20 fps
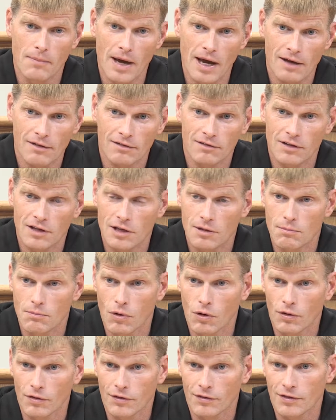Math team,
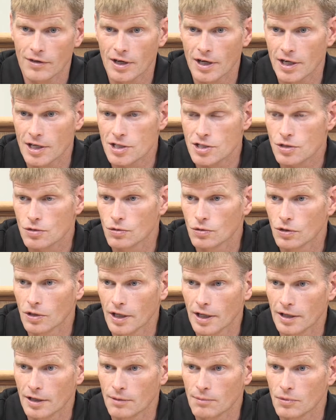both at the high school
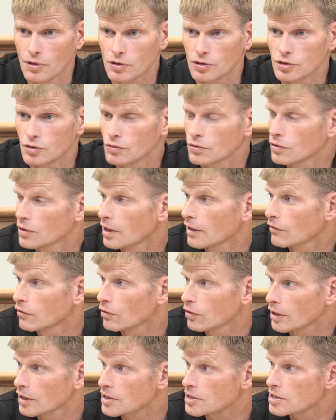and the middle school level,
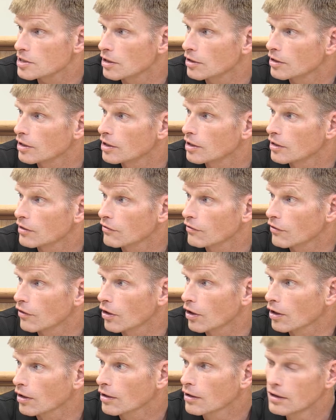will get started in the
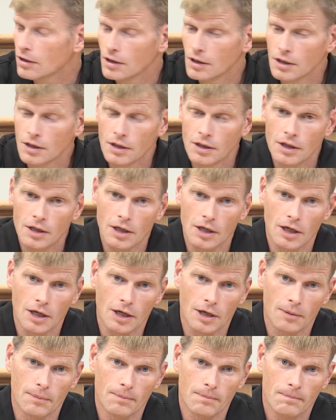fall.
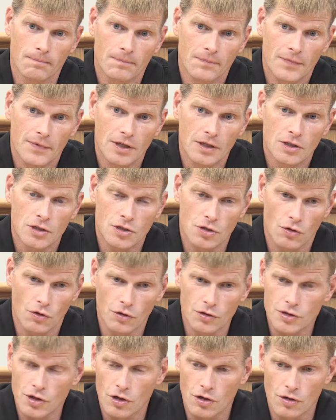So
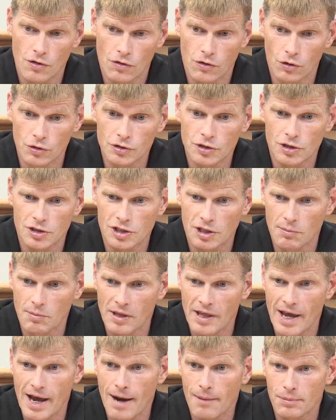those are some
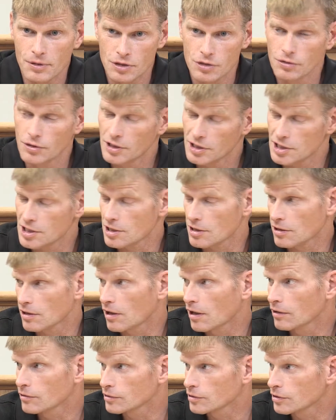of the opportunities that
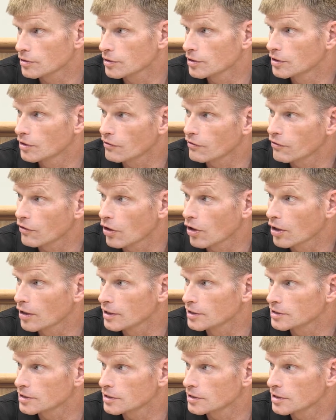are out there in the fall
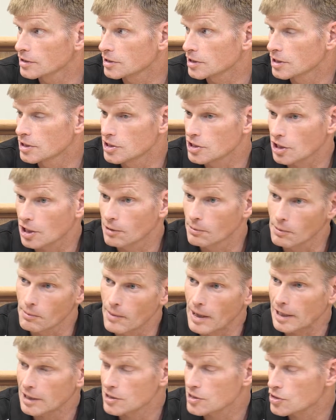as kids are coming
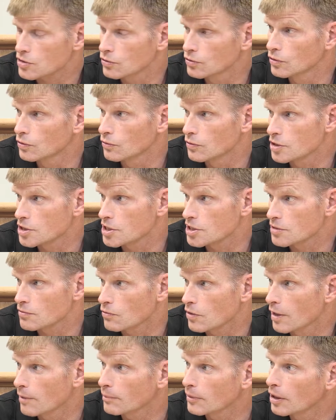back to school and we're just
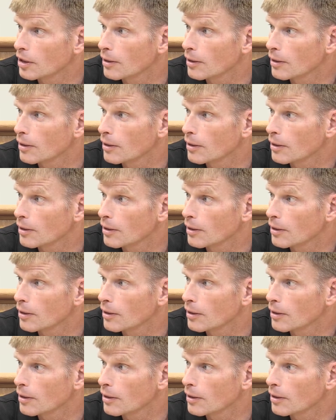ramping